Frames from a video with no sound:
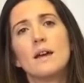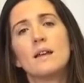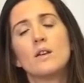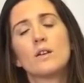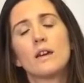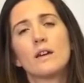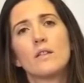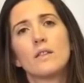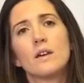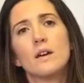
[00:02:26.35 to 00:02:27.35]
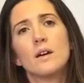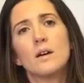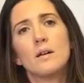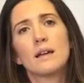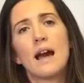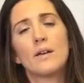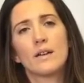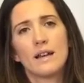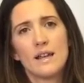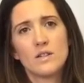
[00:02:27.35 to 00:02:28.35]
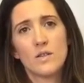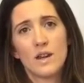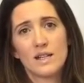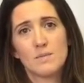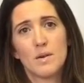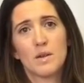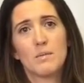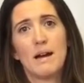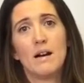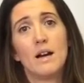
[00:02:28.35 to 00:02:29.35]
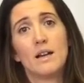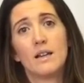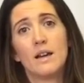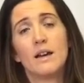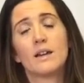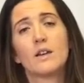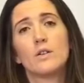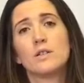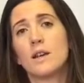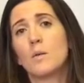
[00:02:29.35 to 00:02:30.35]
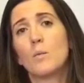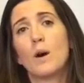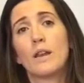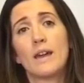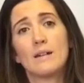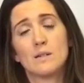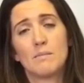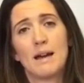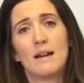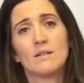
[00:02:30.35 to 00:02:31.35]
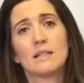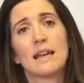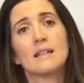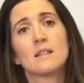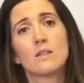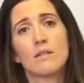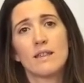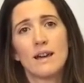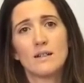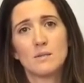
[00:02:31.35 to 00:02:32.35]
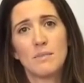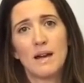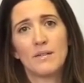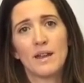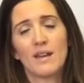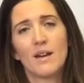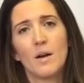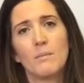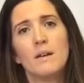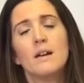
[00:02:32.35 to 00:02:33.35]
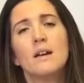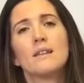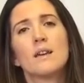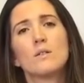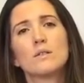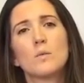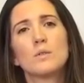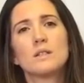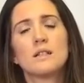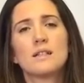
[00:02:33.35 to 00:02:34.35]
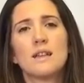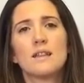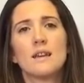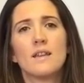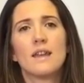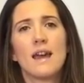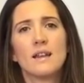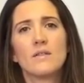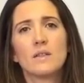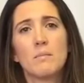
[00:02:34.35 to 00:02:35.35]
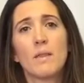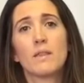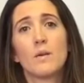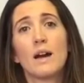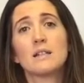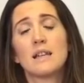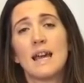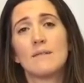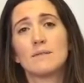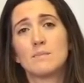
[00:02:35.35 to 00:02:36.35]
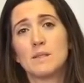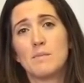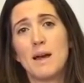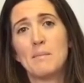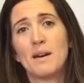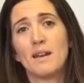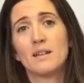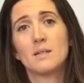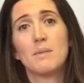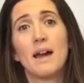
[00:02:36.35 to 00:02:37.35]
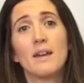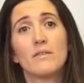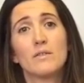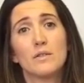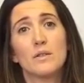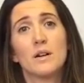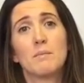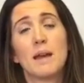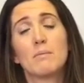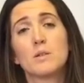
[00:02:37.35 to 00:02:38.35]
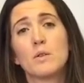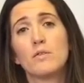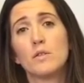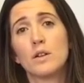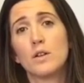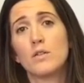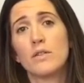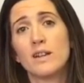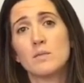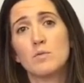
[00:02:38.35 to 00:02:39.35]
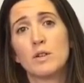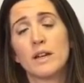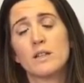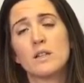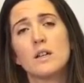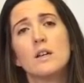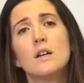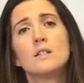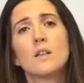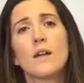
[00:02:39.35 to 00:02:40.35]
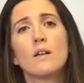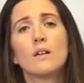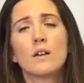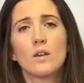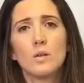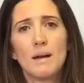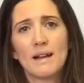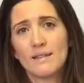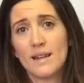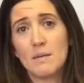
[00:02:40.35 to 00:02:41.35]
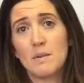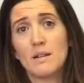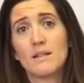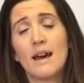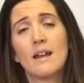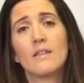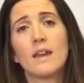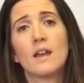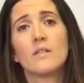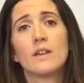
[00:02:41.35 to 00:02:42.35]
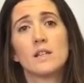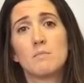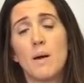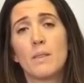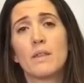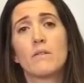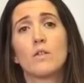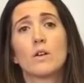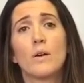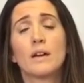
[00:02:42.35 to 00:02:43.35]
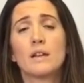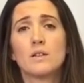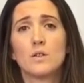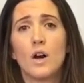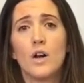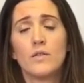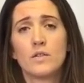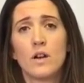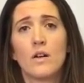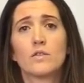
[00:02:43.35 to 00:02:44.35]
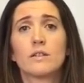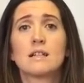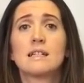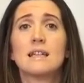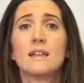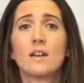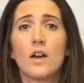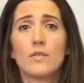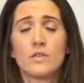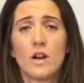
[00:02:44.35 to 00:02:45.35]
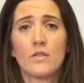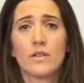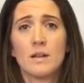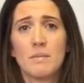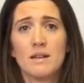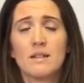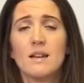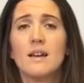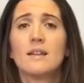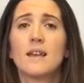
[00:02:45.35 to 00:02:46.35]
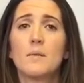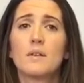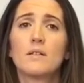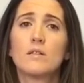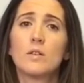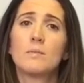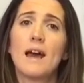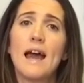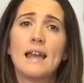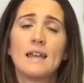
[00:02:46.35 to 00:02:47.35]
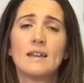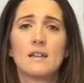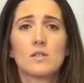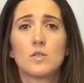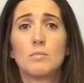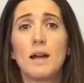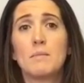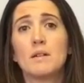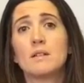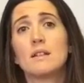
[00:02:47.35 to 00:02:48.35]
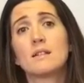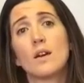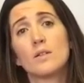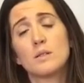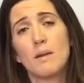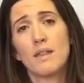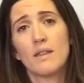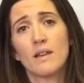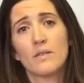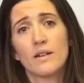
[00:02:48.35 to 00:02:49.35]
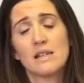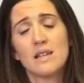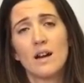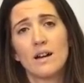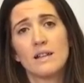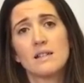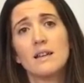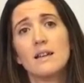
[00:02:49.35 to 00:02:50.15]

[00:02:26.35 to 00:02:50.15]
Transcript: in looking at the calculation that I spoke about earlier, including £1,000 against a £3,000 income, they also want to see that at the end of the month you actually have some spare money to pay for and be able to afford a new French mortgage. So they'll look at your bank statements, and at the end of each month, if you're going into your overdraft or exceeding an overdraft limit, they would assume that any additional payment is going to make things very tight.